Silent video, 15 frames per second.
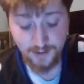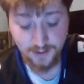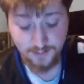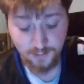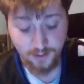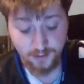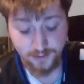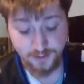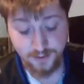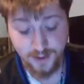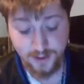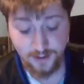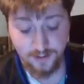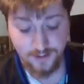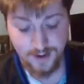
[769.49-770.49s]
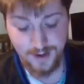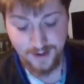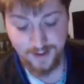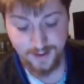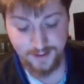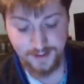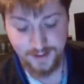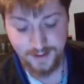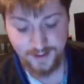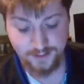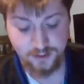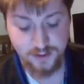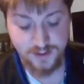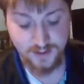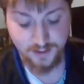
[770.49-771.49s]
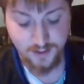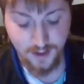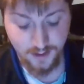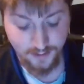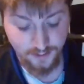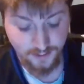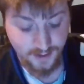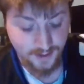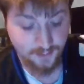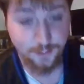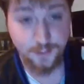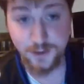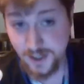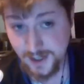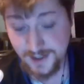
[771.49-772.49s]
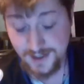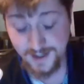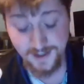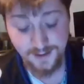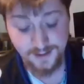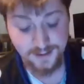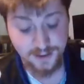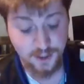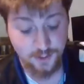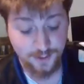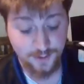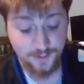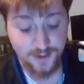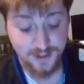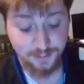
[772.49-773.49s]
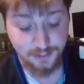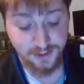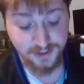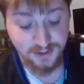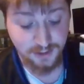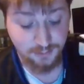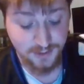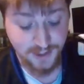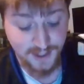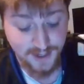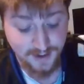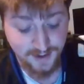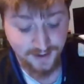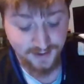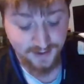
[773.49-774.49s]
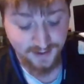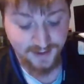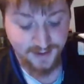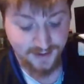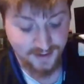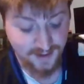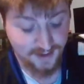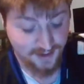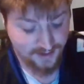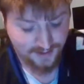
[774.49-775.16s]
I'm gonna pull the trigger on Tristan Connolly, which I did, 2 units plus 210, and